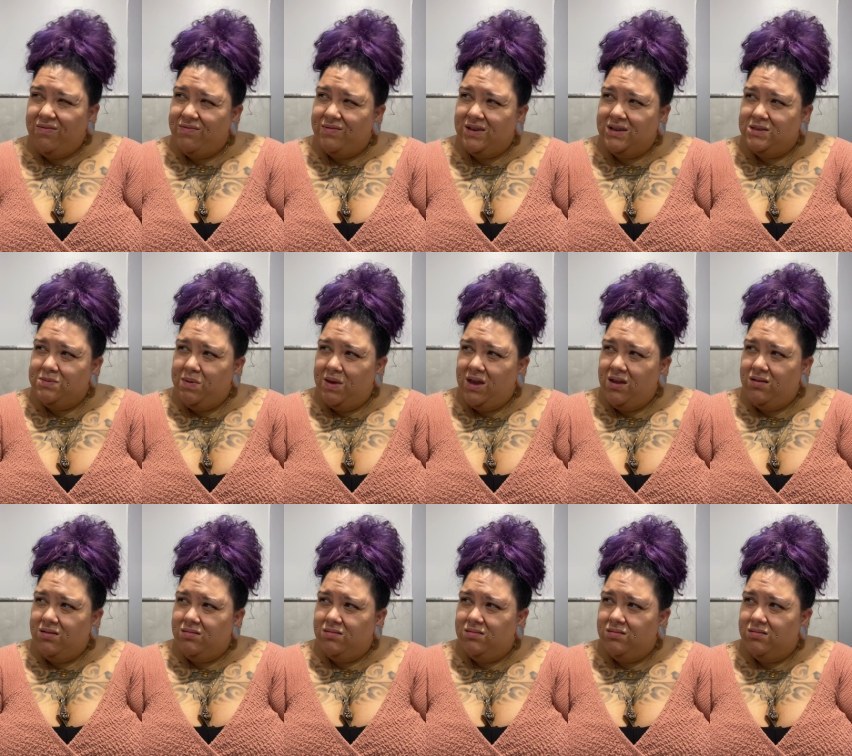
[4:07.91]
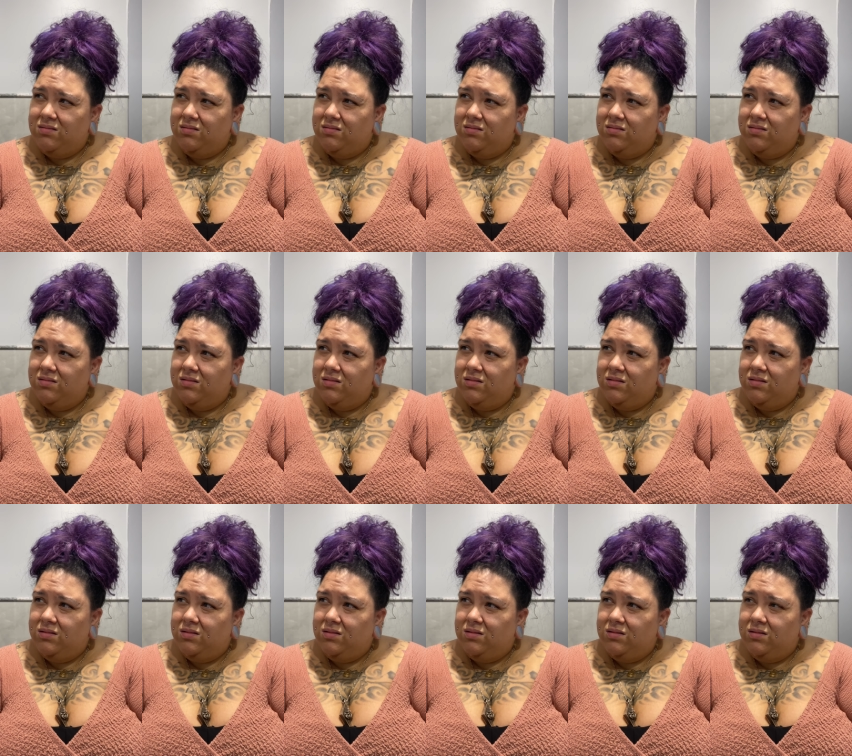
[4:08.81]
span,
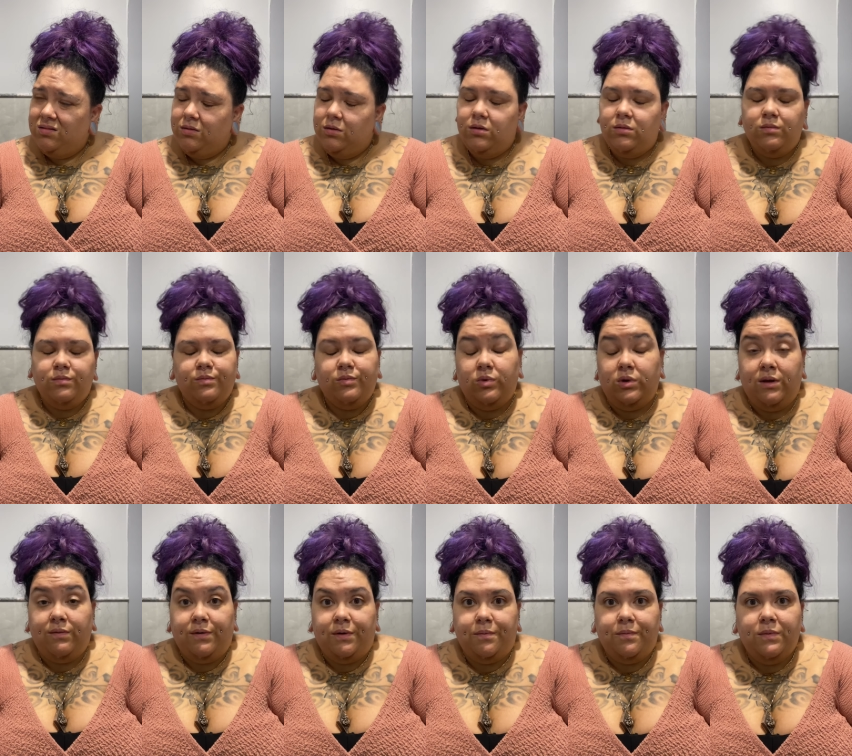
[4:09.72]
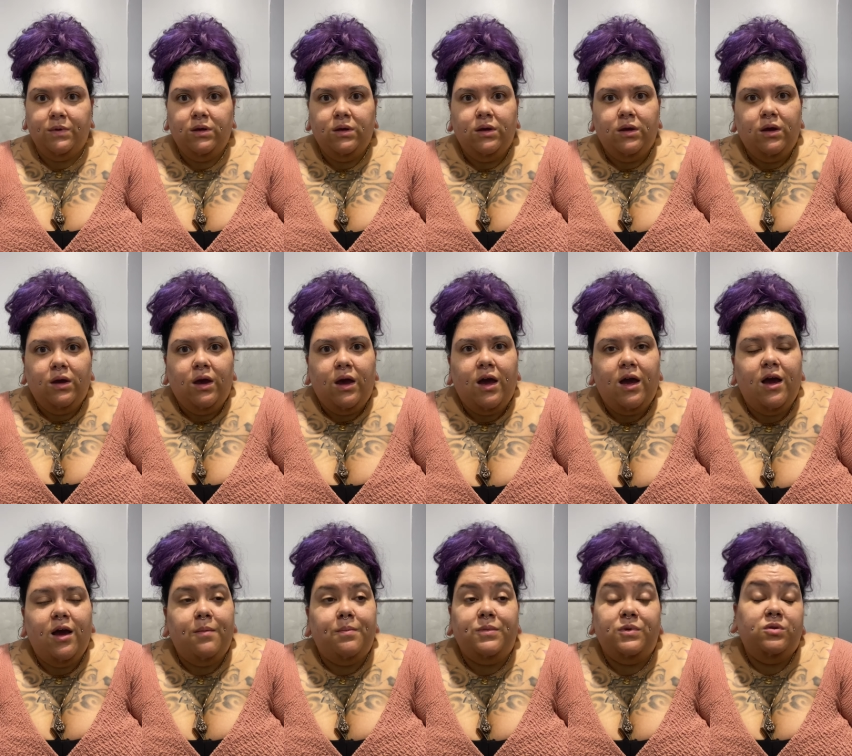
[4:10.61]
whatever.
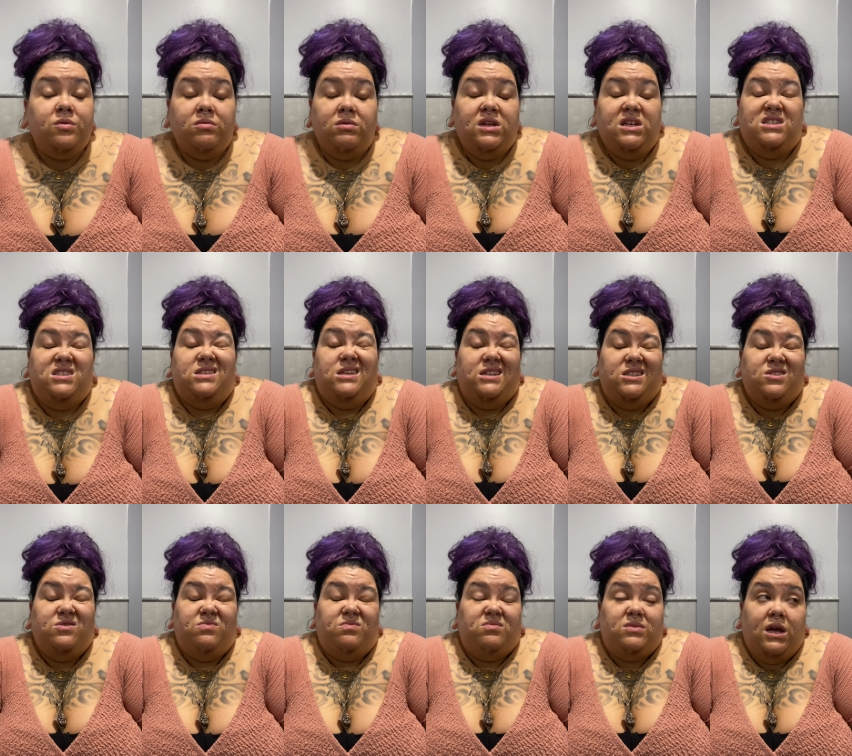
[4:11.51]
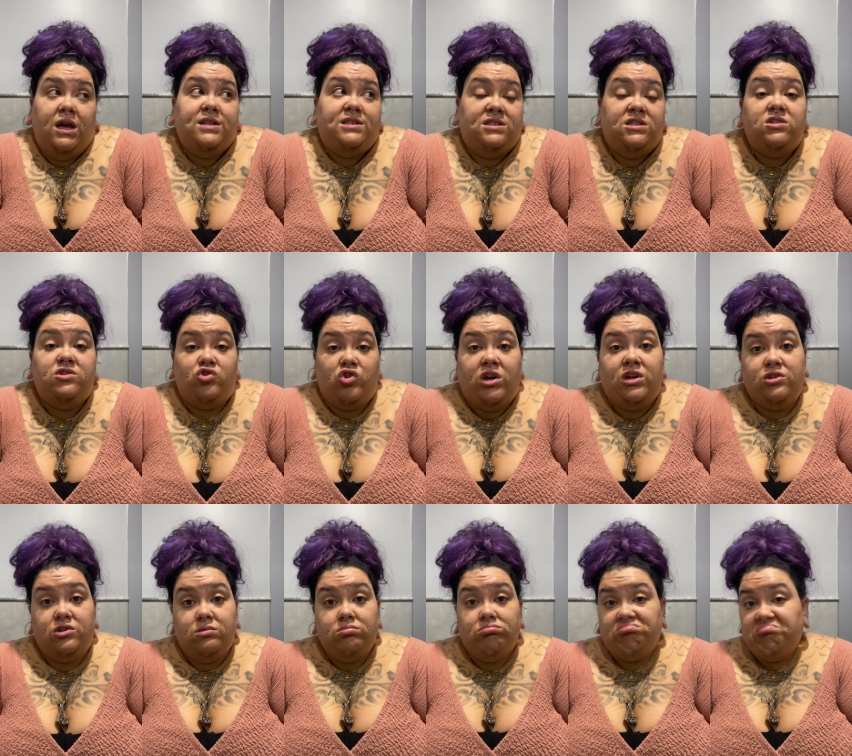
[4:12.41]
It's
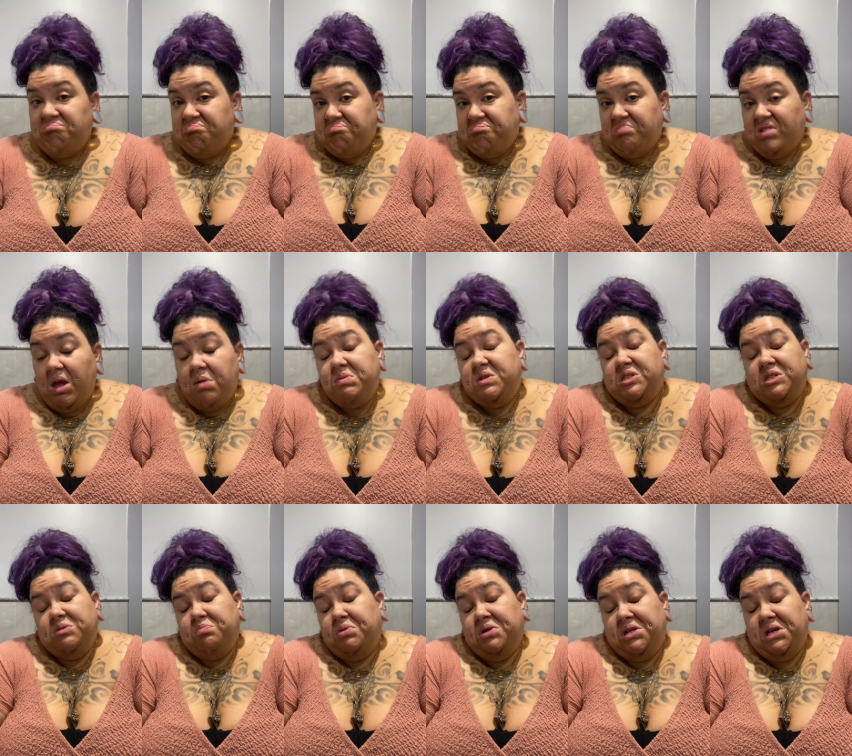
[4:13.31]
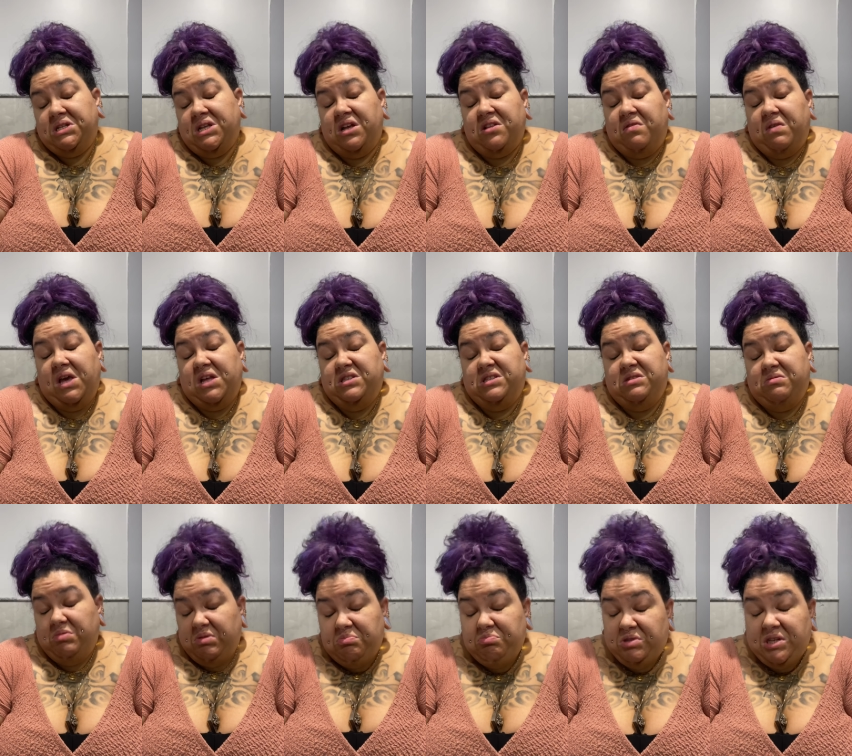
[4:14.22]
strange. I'm just gonna put it like that. It's
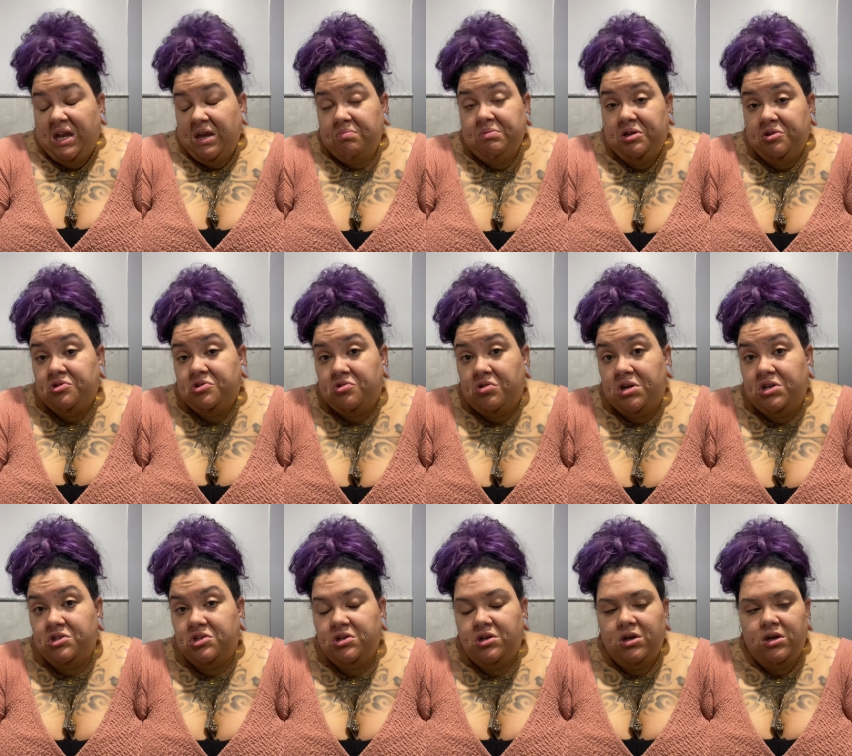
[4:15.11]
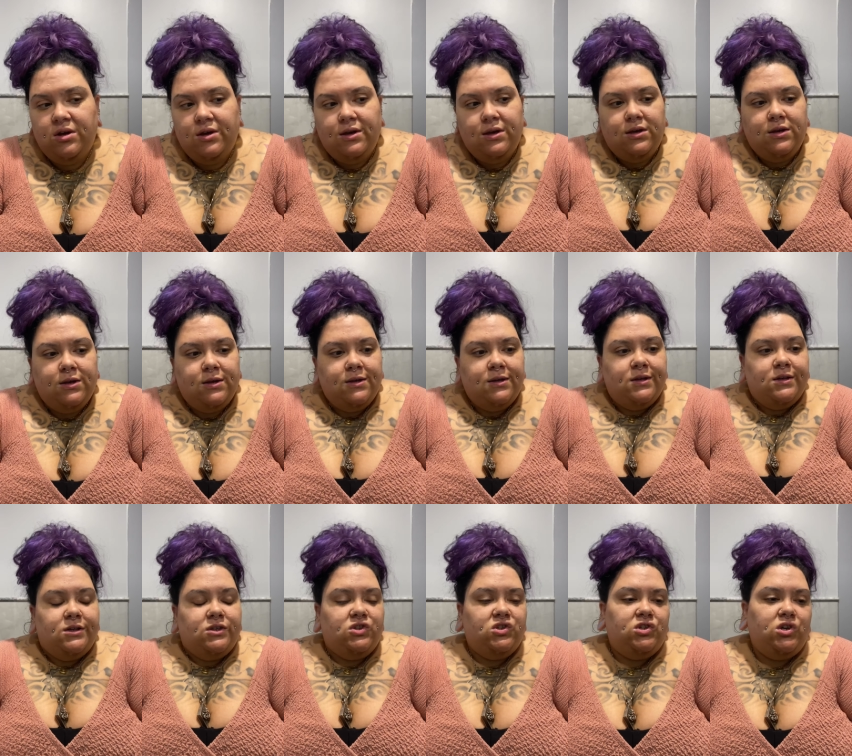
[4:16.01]
damn near strange.
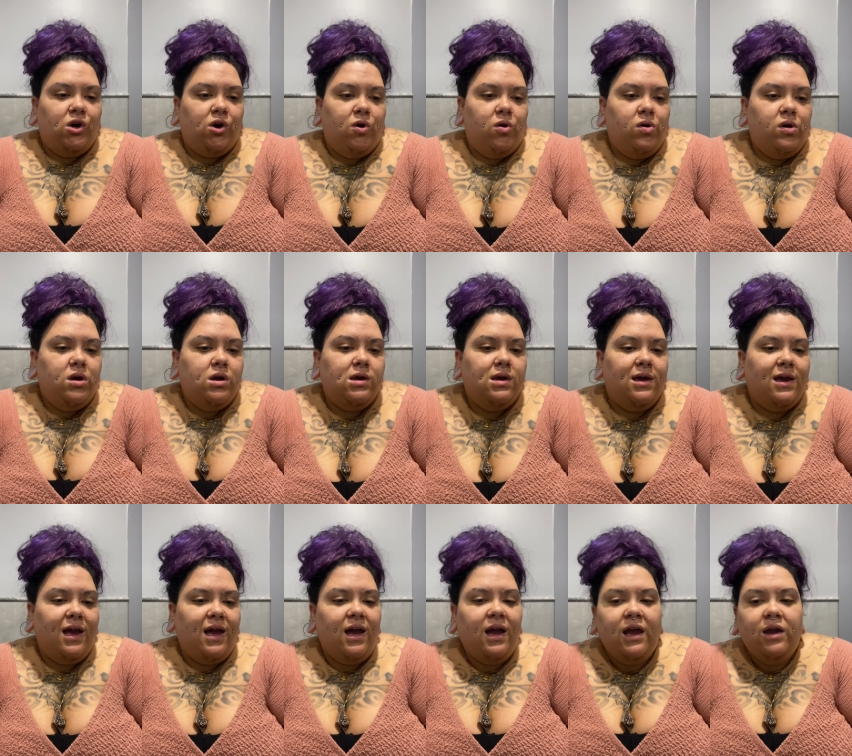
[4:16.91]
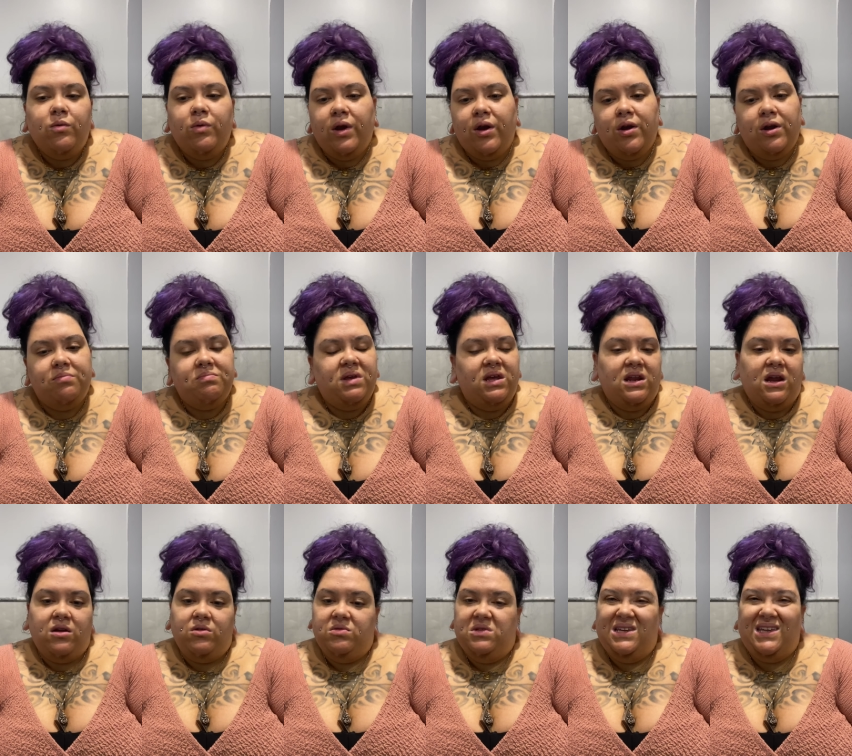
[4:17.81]
So I wear it and I
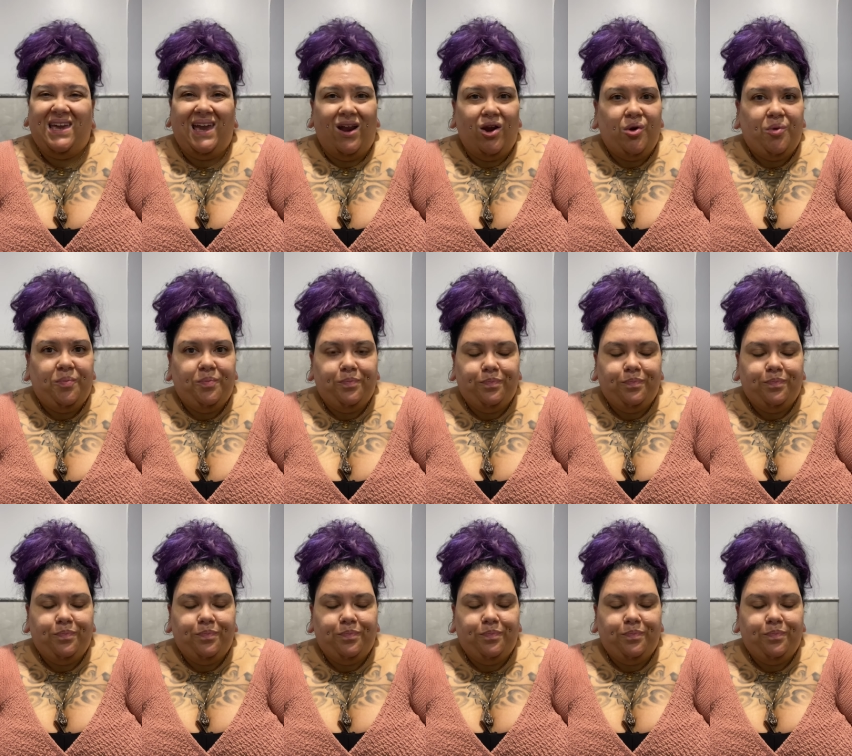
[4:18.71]
don't really care.